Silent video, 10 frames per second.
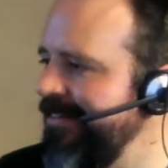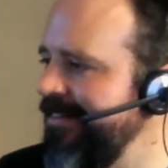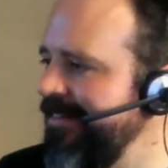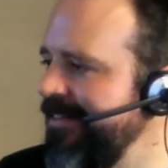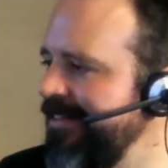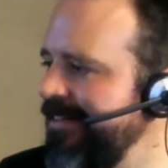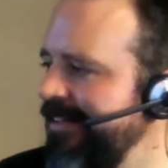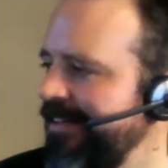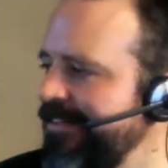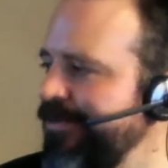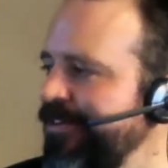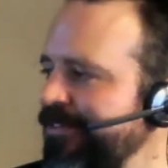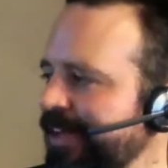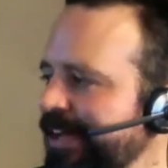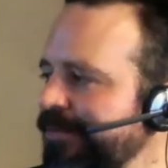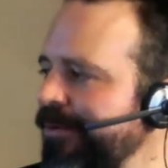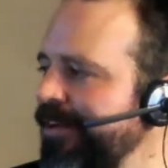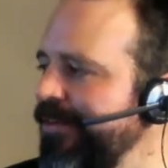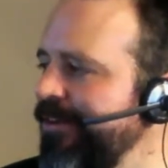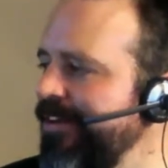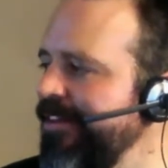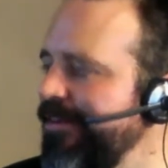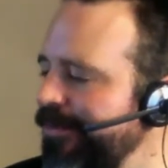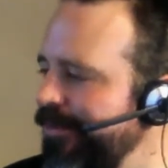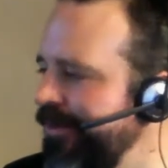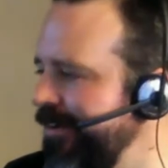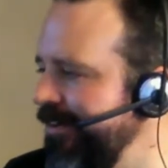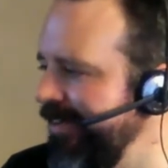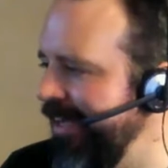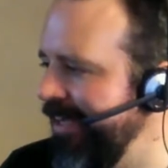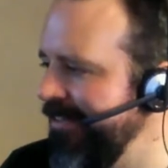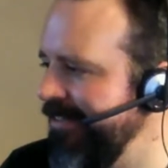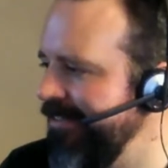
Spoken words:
it's sort of like one of the more like